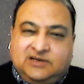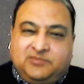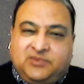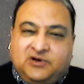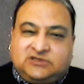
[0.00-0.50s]

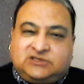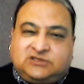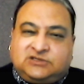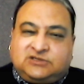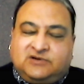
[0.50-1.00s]
but
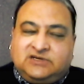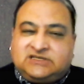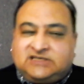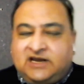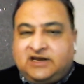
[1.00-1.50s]
to
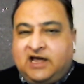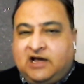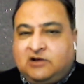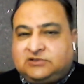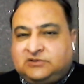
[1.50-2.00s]
understand
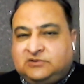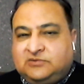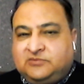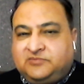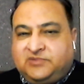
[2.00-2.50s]
how
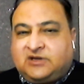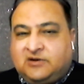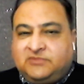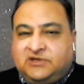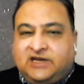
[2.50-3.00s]
to
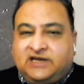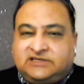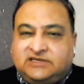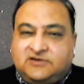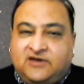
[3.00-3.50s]
become united,